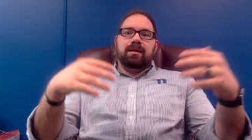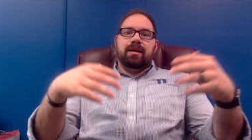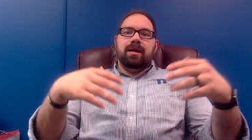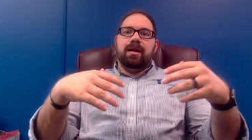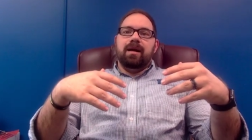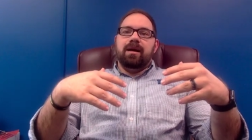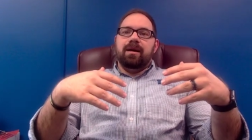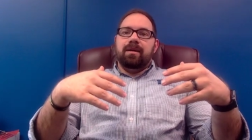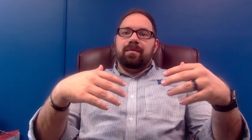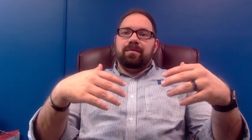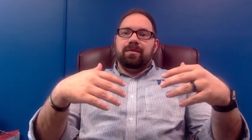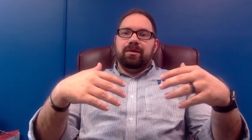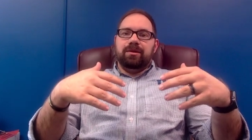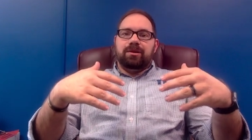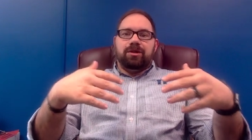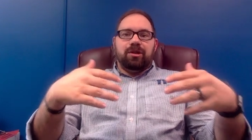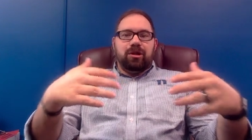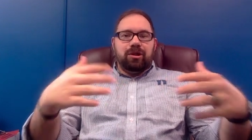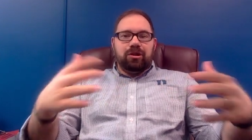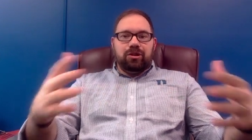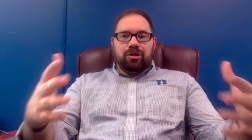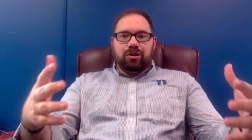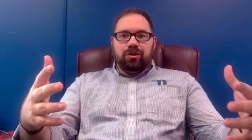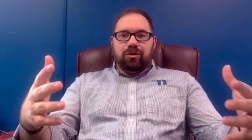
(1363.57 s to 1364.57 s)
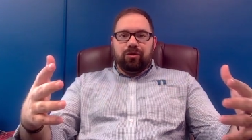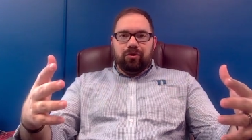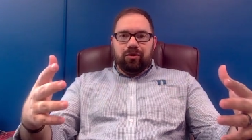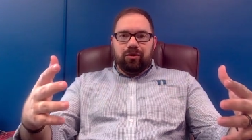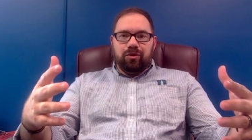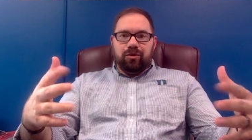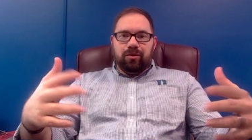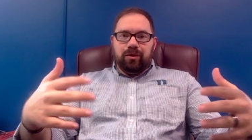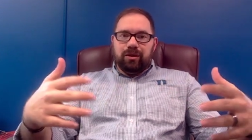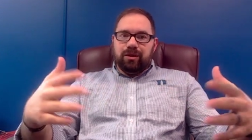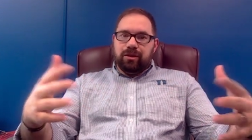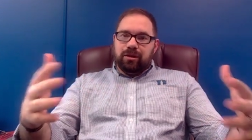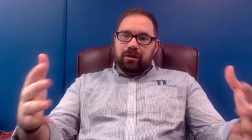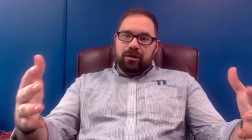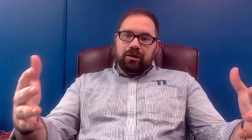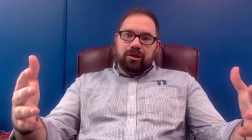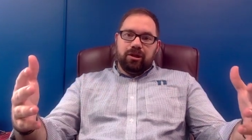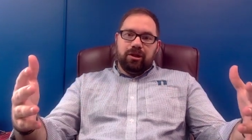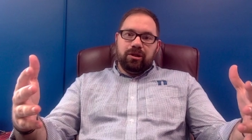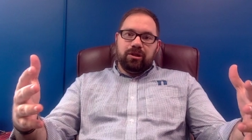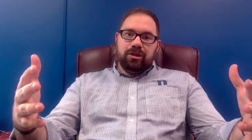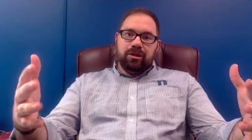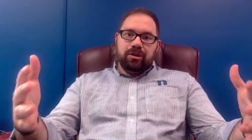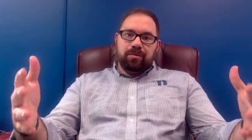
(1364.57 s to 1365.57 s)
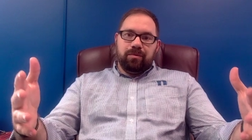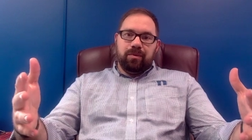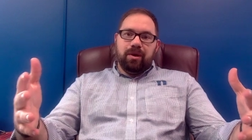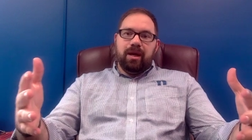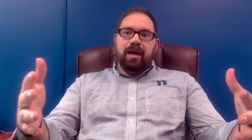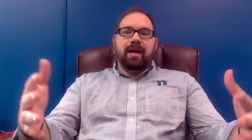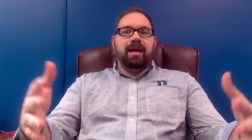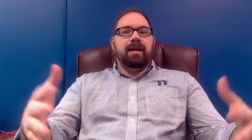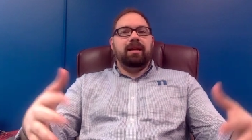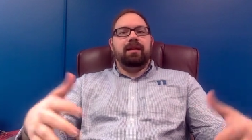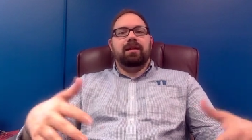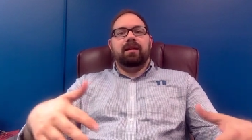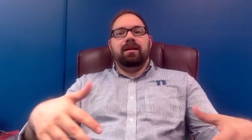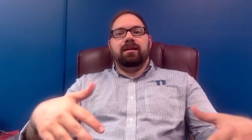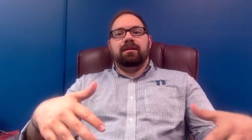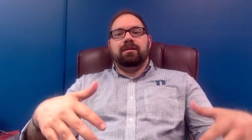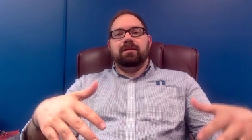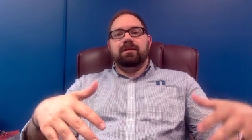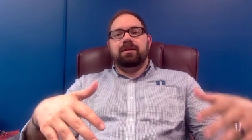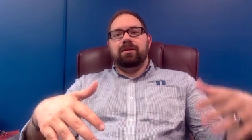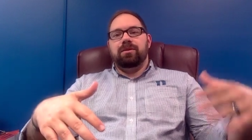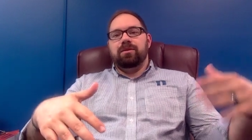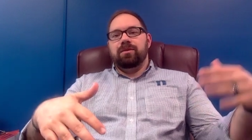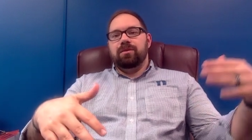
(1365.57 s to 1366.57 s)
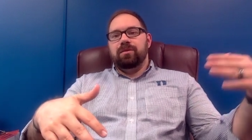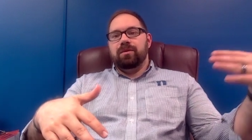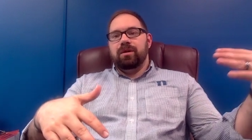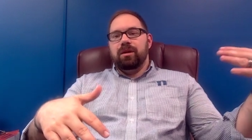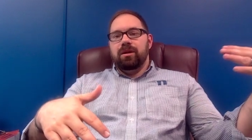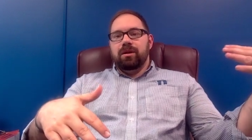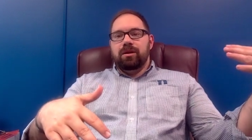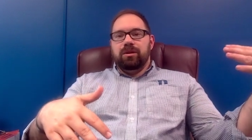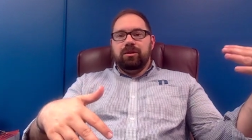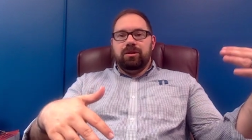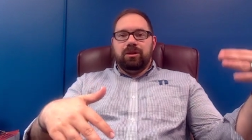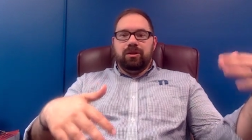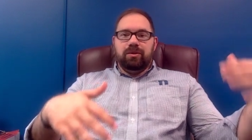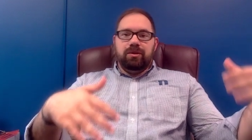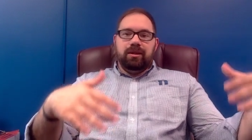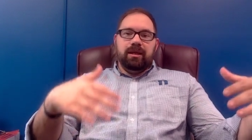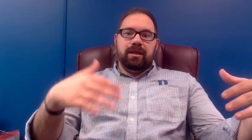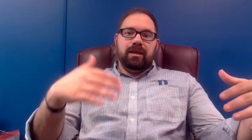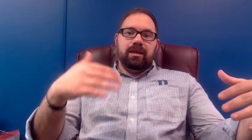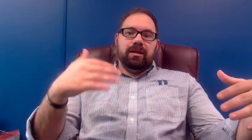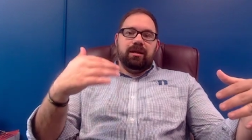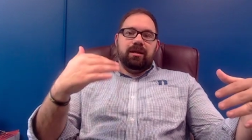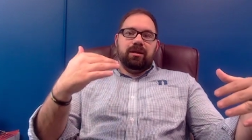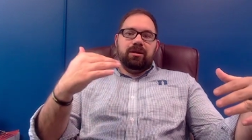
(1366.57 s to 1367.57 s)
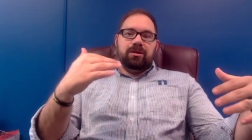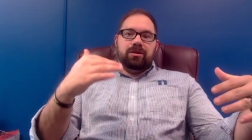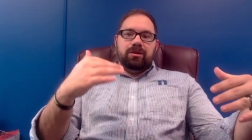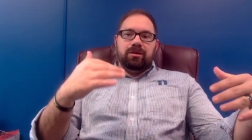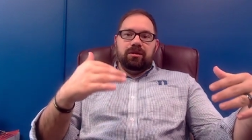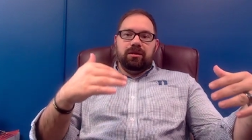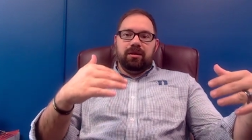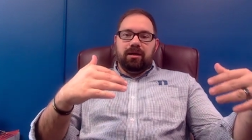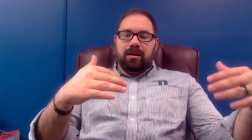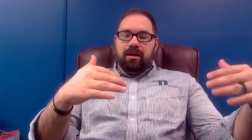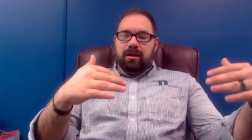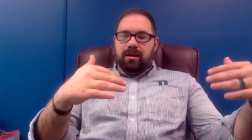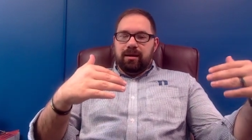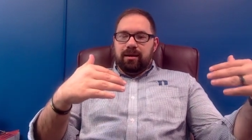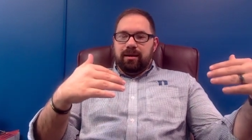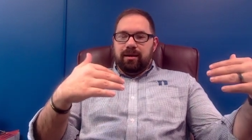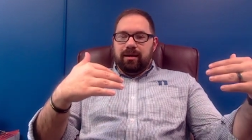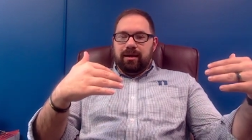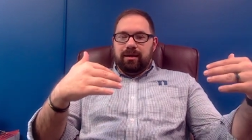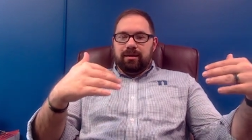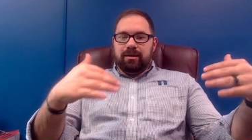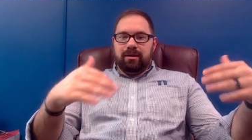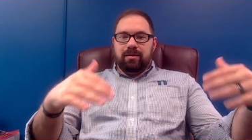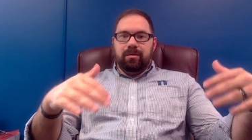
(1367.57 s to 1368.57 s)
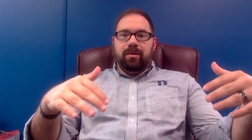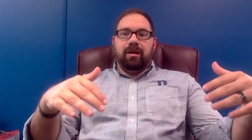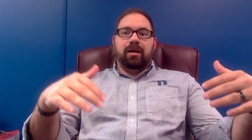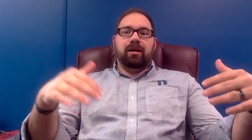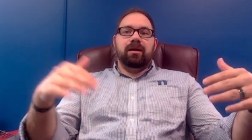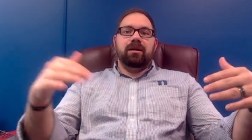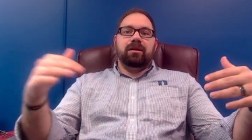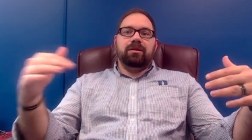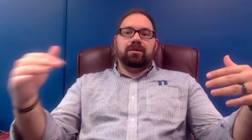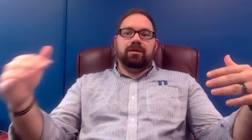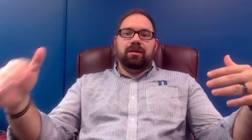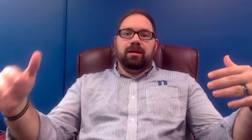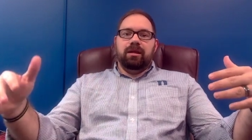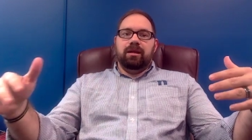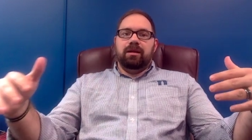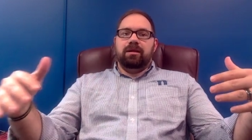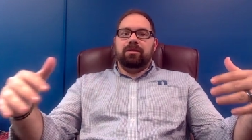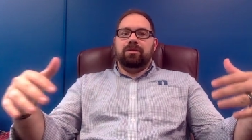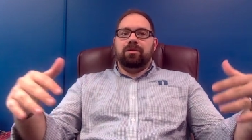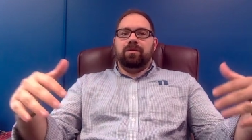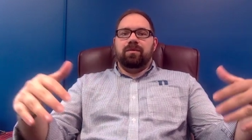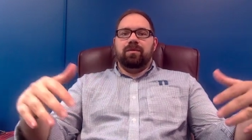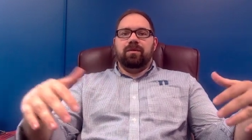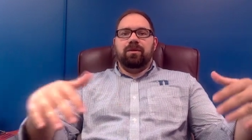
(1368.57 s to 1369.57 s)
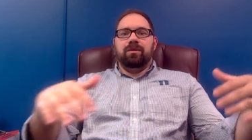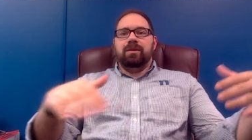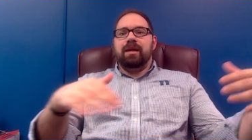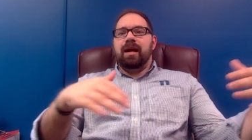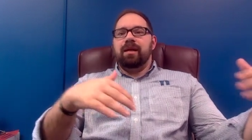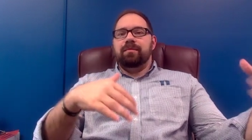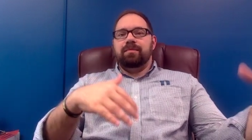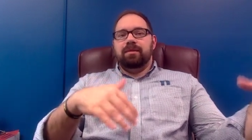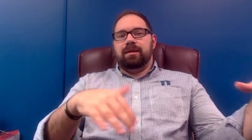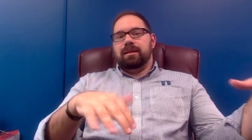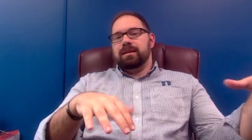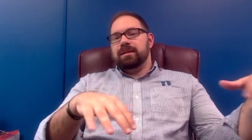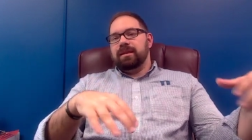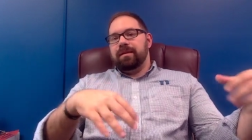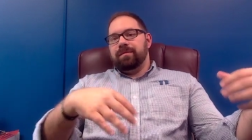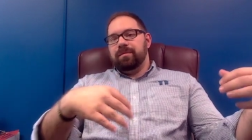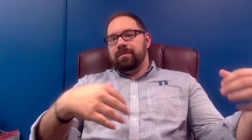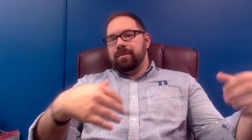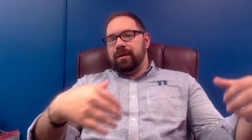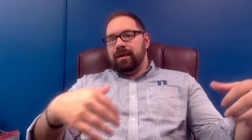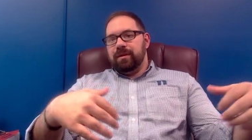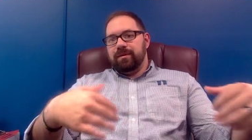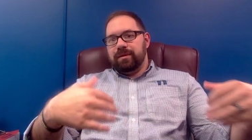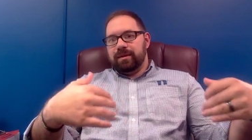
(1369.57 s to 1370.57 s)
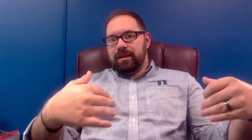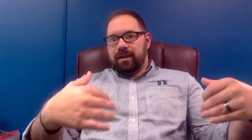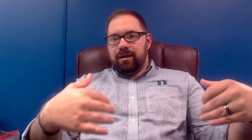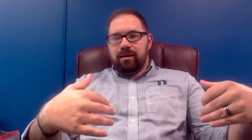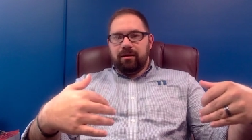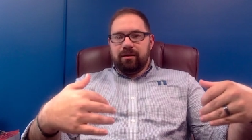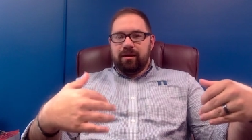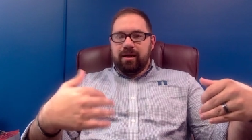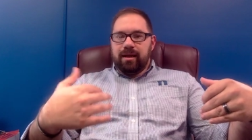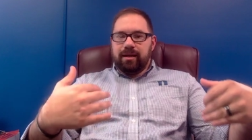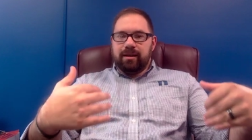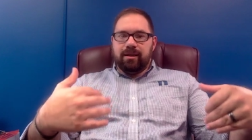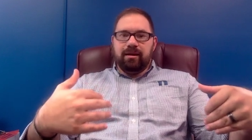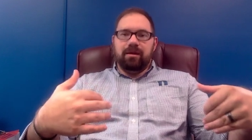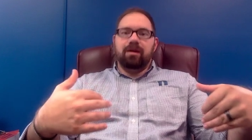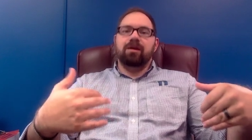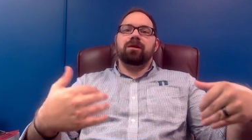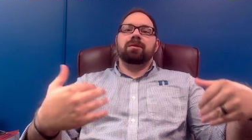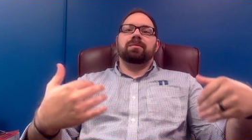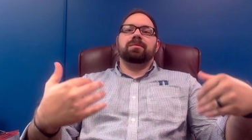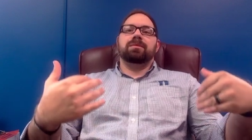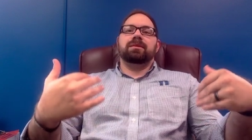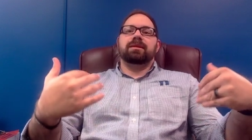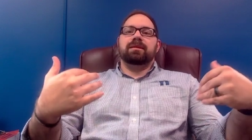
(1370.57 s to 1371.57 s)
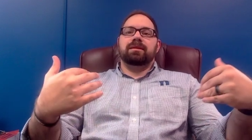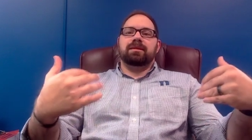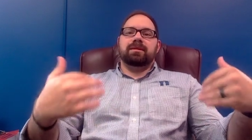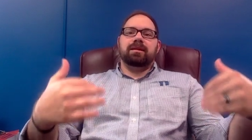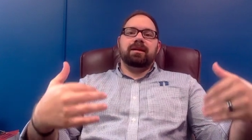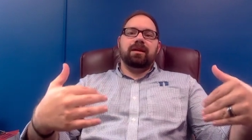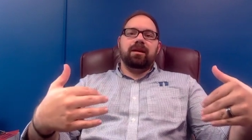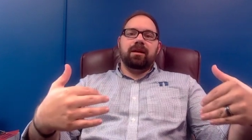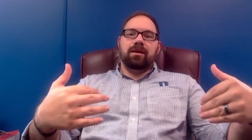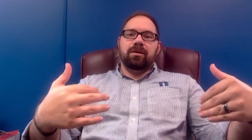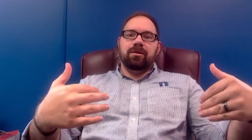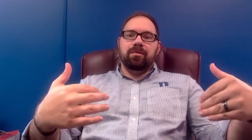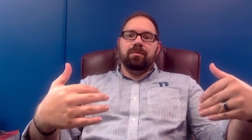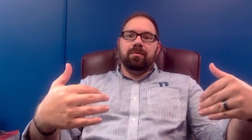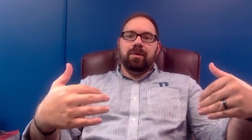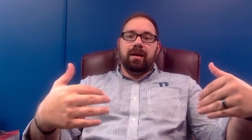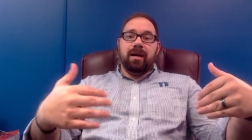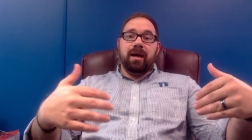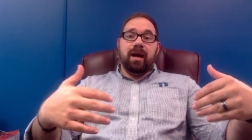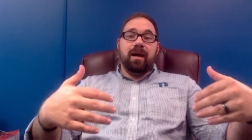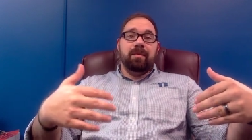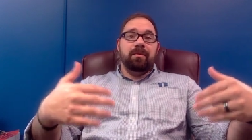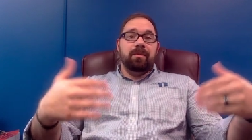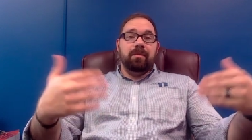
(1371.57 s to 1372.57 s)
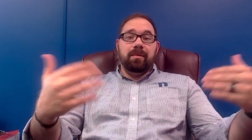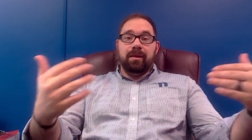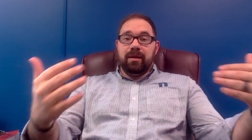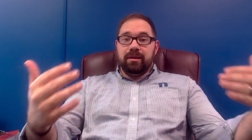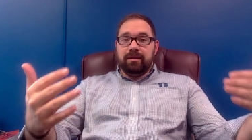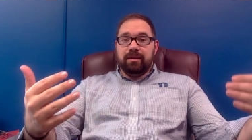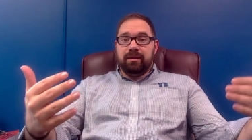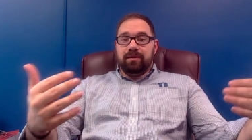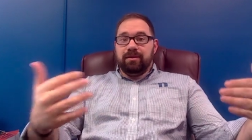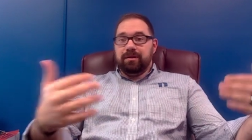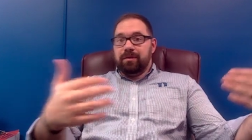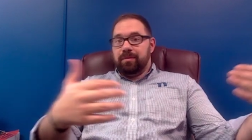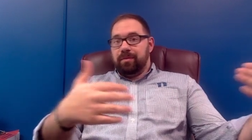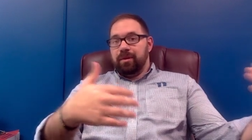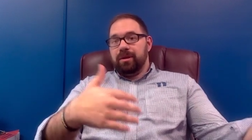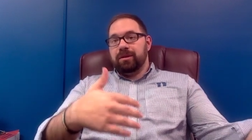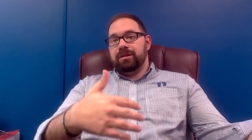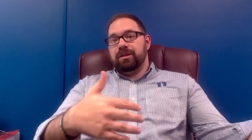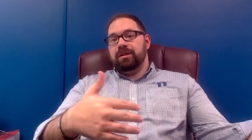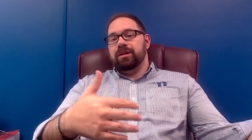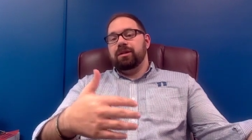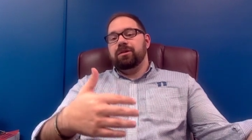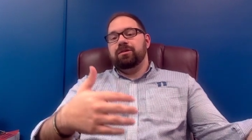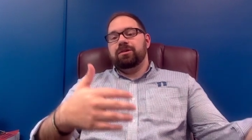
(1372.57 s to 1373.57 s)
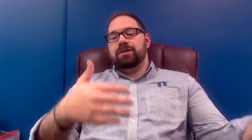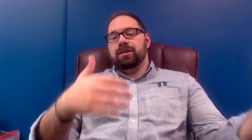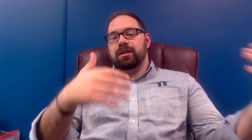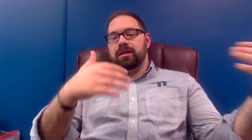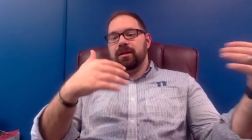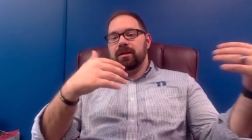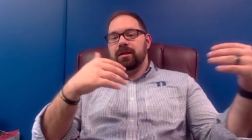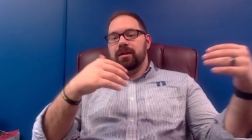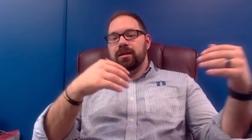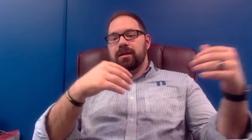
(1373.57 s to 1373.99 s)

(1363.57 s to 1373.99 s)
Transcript: the church grew and the church spread into Judea and Samaria to the ends of the world, not because everybody was interlocking arms and singing Kumbaya, but because there was a persecution